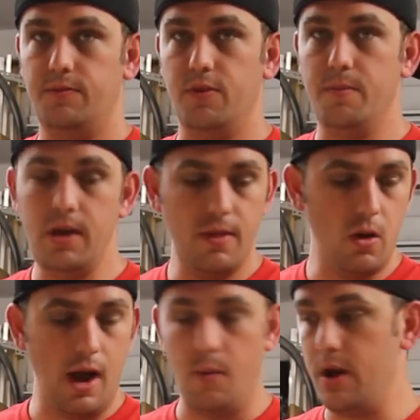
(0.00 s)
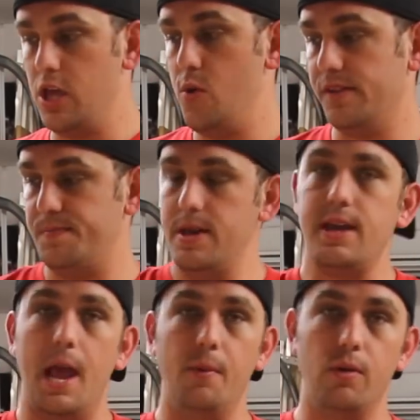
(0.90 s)
For me, though, I want a USB
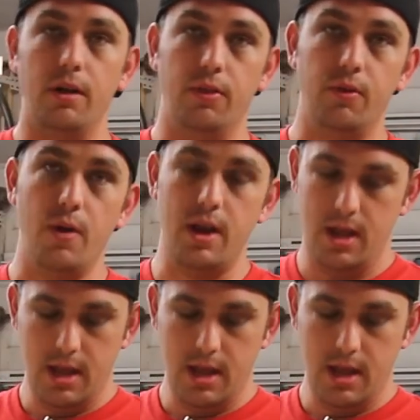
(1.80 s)
cable running through it.